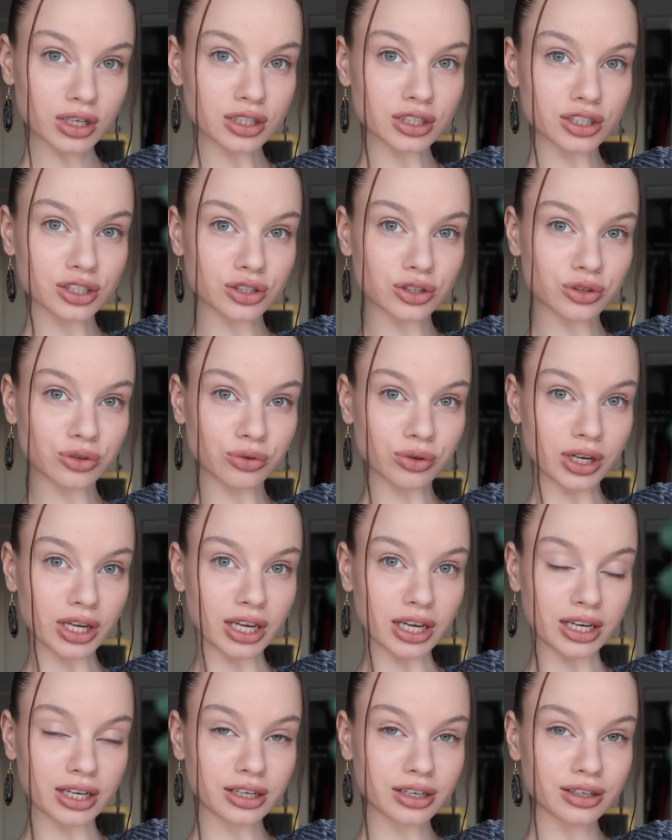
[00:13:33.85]
It's
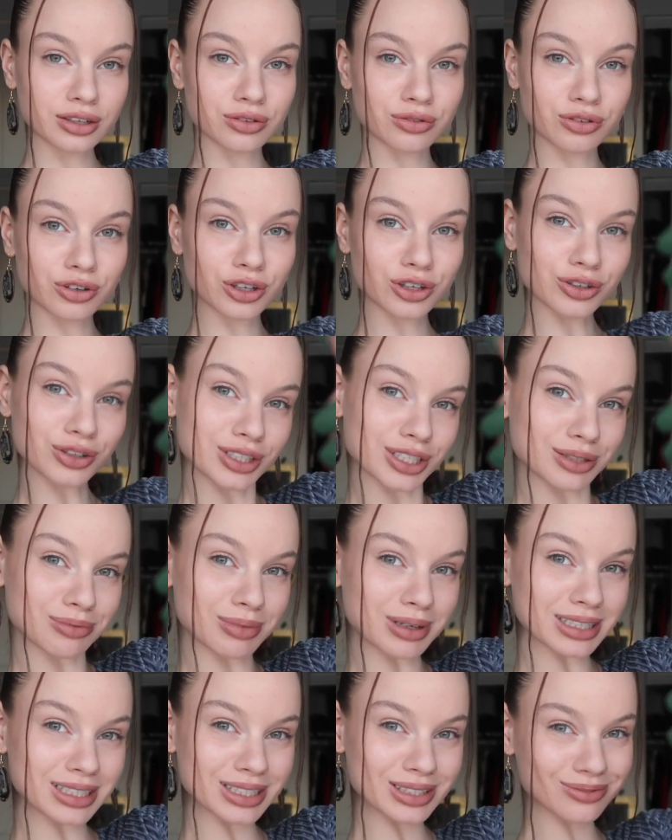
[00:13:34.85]
green for
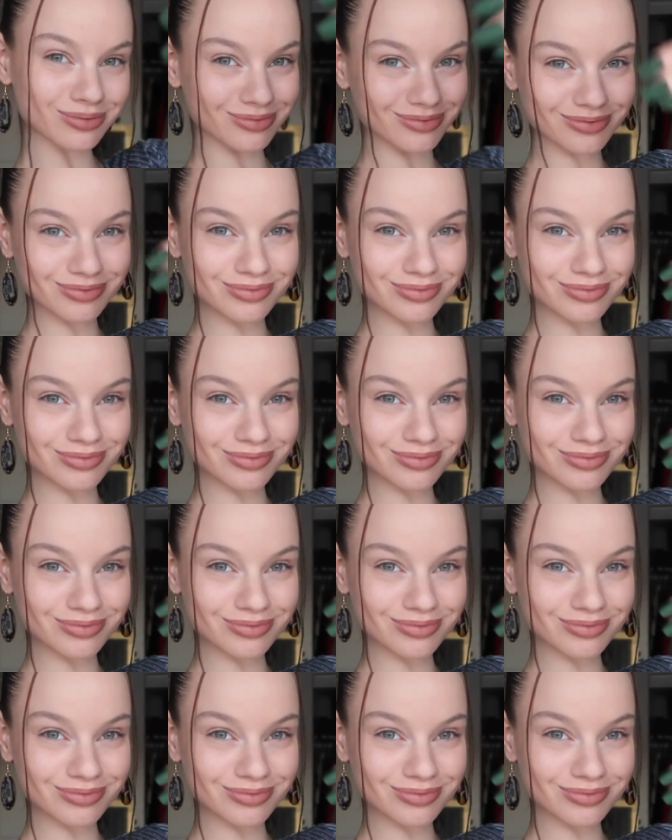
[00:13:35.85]
Christmas,